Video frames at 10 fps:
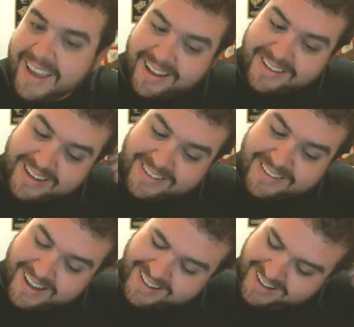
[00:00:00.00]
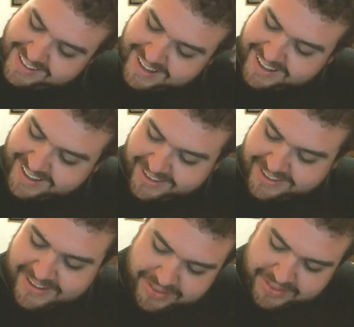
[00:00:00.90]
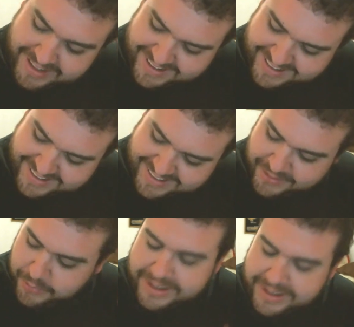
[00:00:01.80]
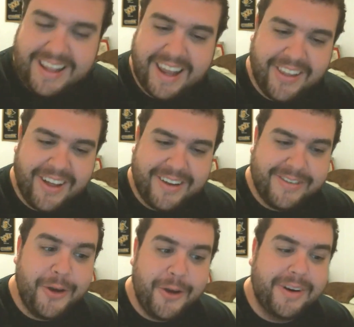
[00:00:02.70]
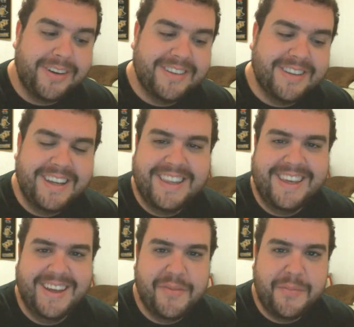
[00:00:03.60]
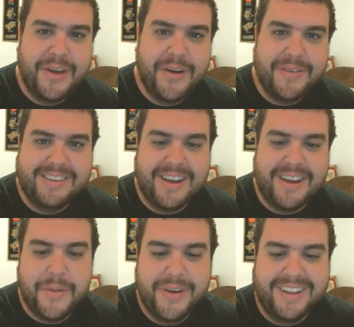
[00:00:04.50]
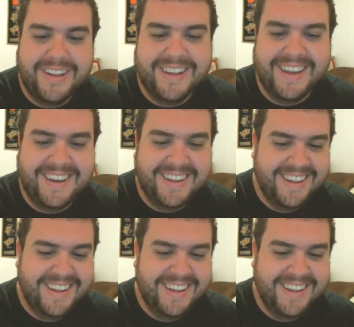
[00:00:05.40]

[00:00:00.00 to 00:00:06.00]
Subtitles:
was going to say, I'll tell you something. So we did get a lot of fireworks in the POV ceremony tonight.